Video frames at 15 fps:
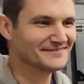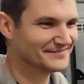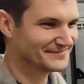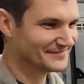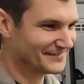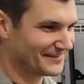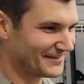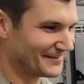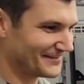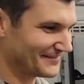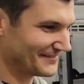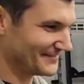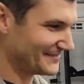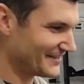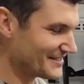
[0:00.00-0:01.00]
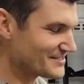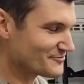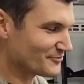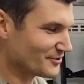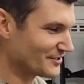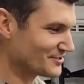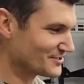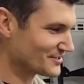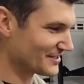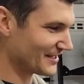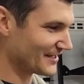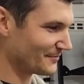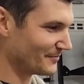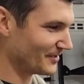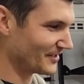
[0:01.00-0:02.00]
Yeah. Wow. It's really just like
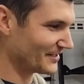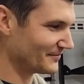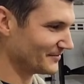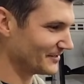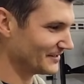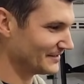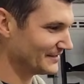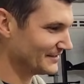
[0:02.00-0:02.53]
a buggy, but...